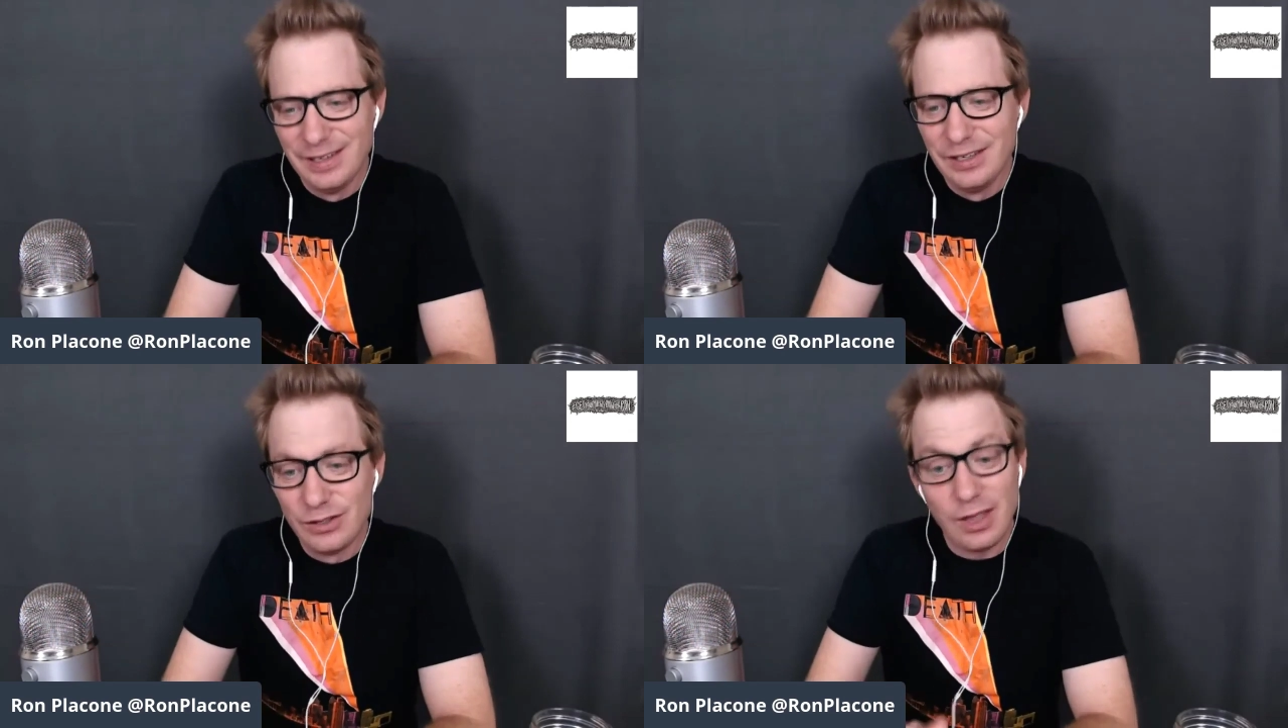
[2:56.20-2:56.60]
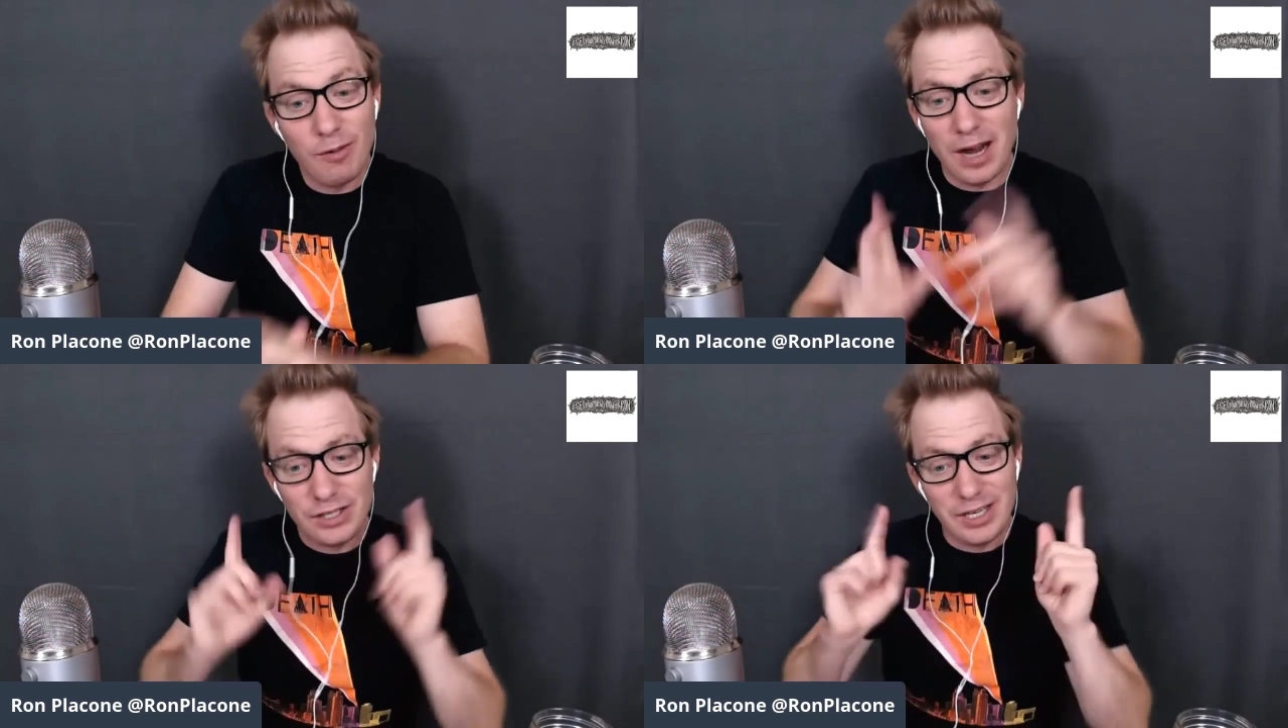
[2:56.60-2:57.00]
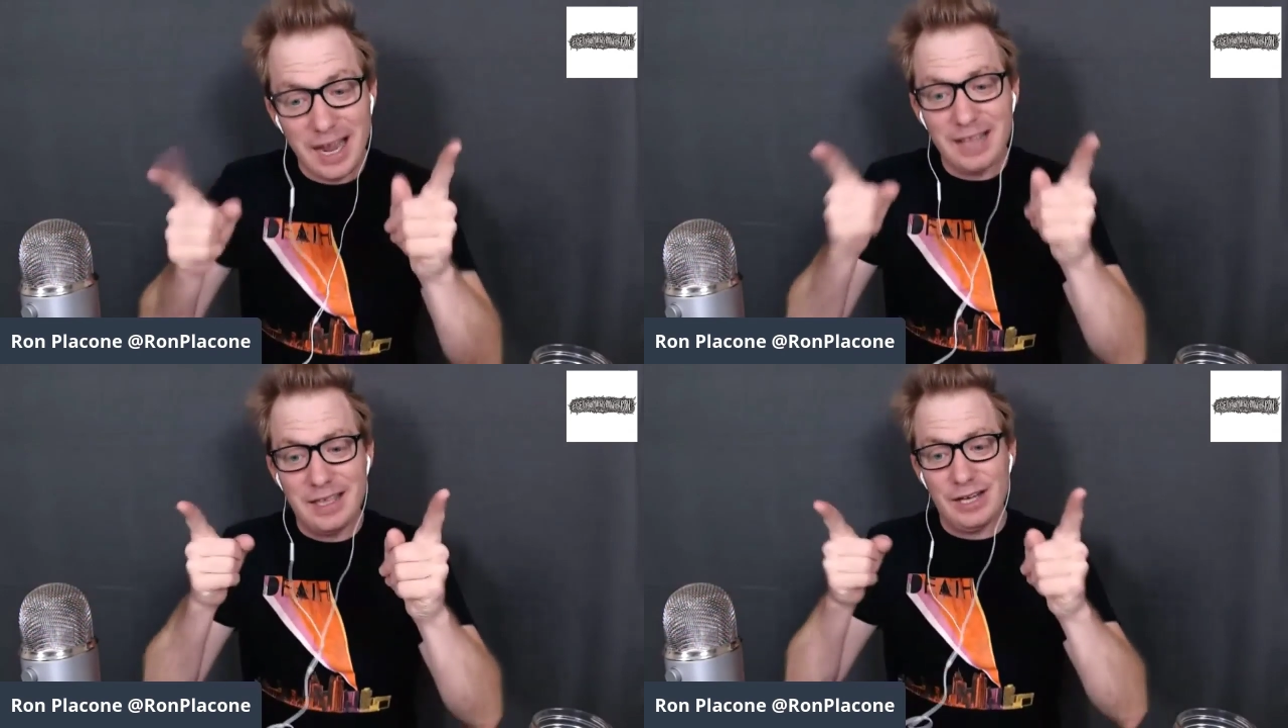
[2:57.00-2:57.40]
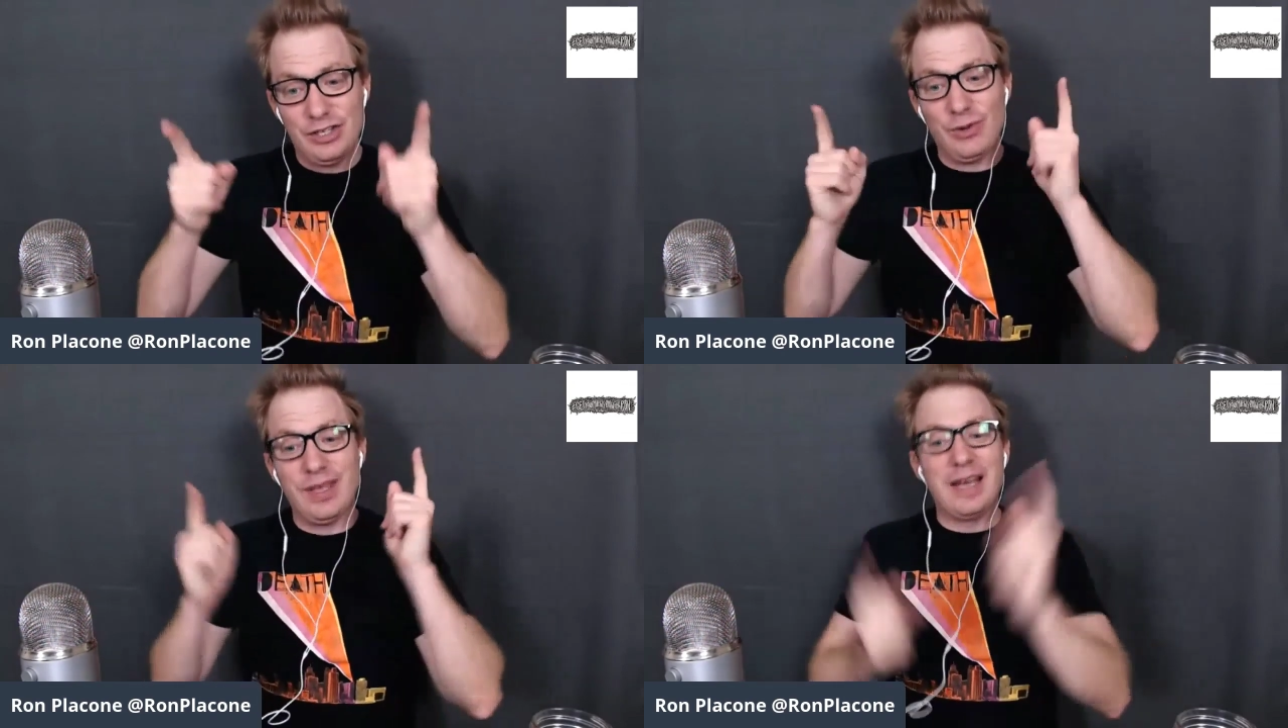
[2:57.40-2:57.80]
So they were actually at that
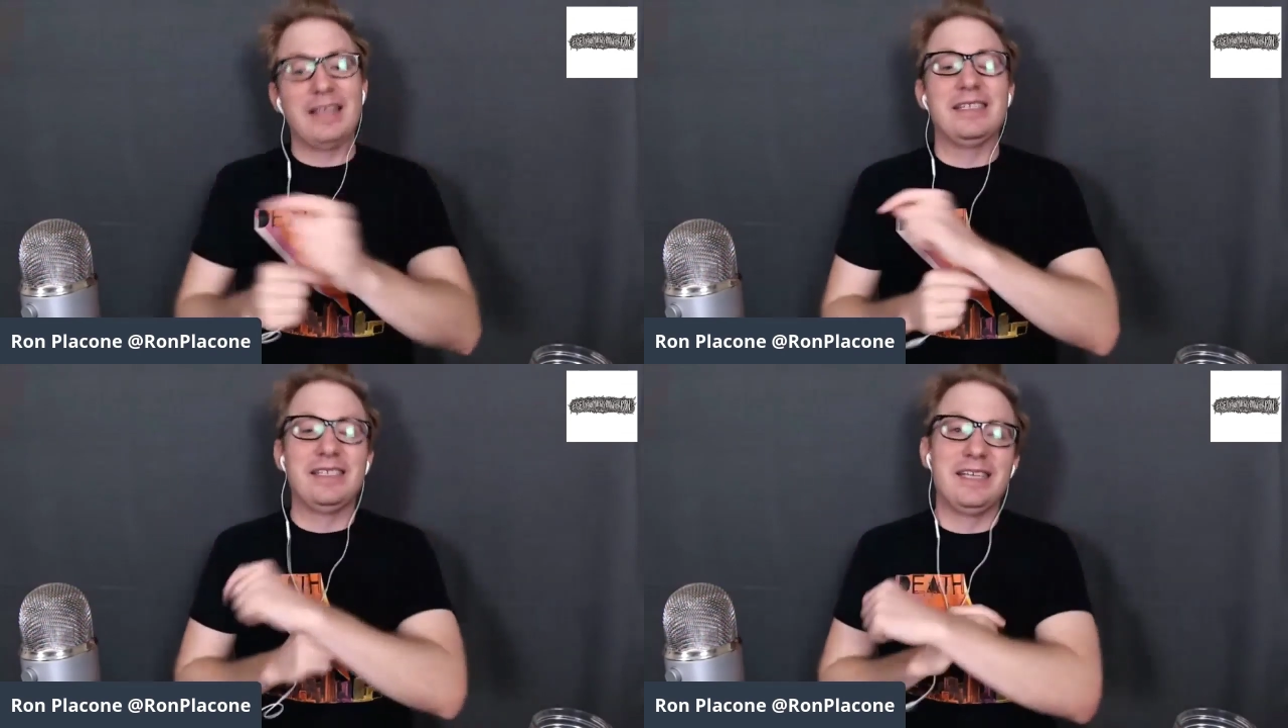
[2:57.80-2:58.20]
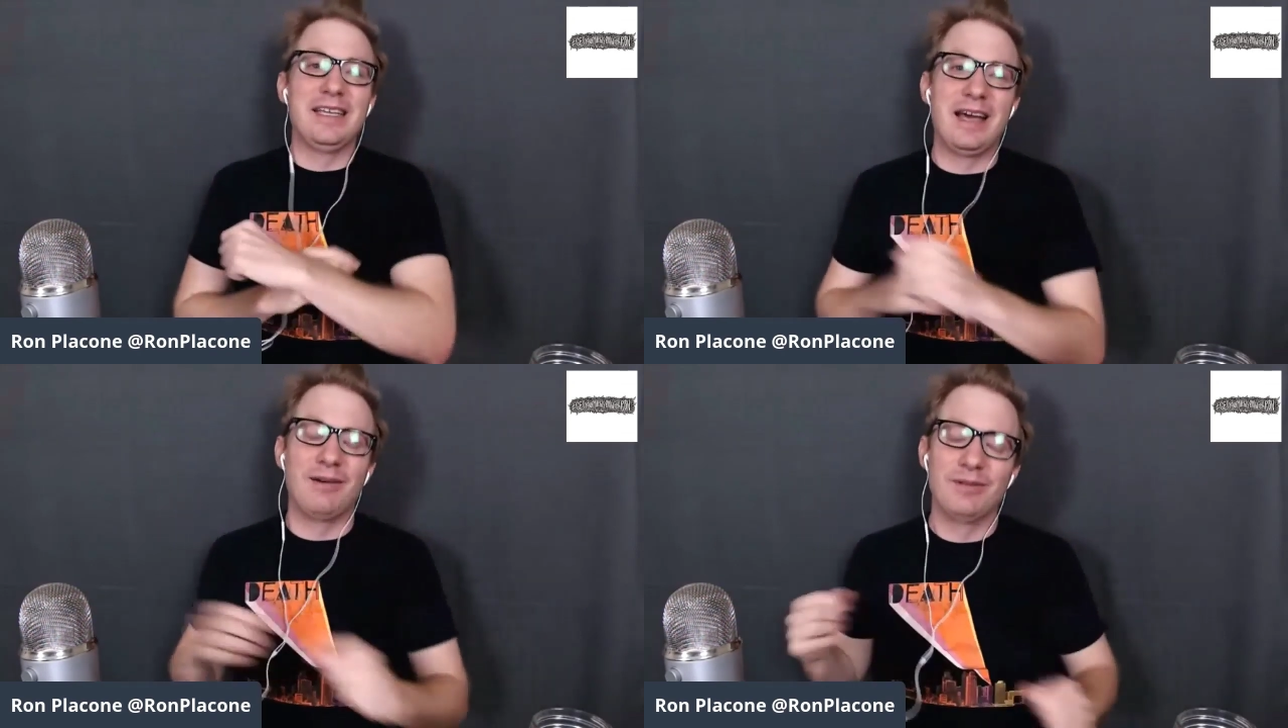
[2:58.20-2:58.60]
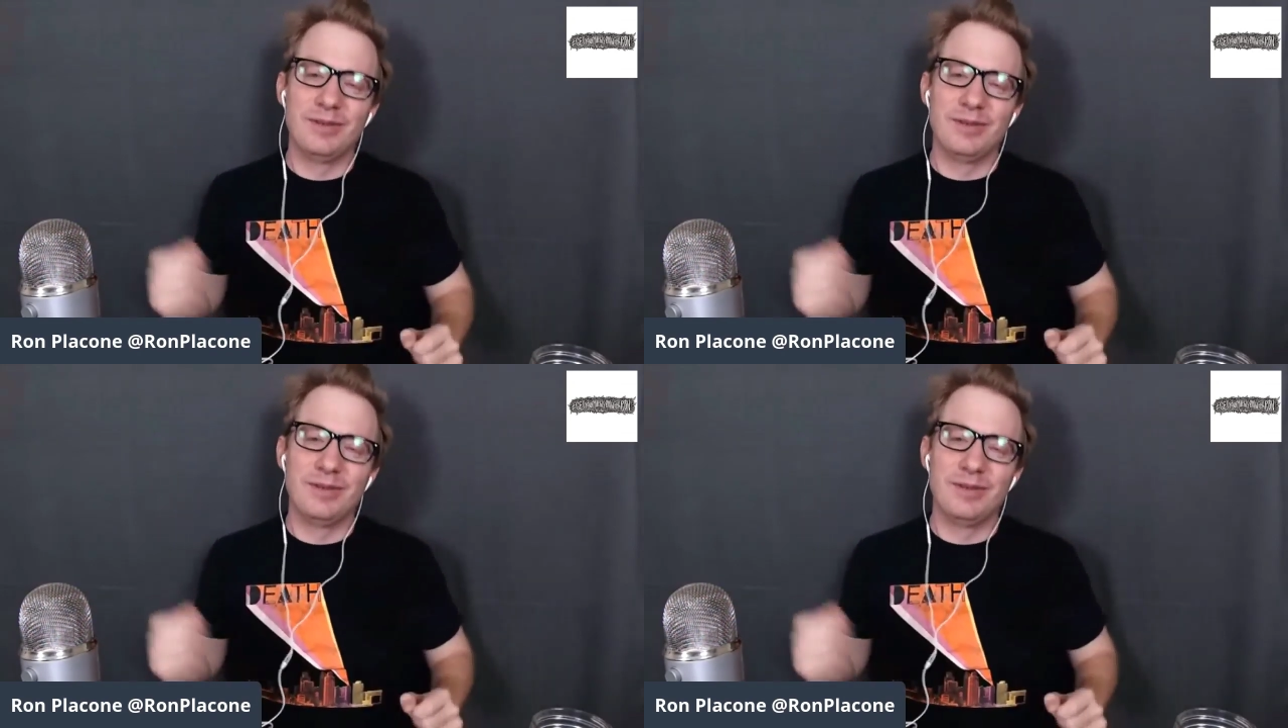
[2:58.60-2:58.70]
show and they got to see that,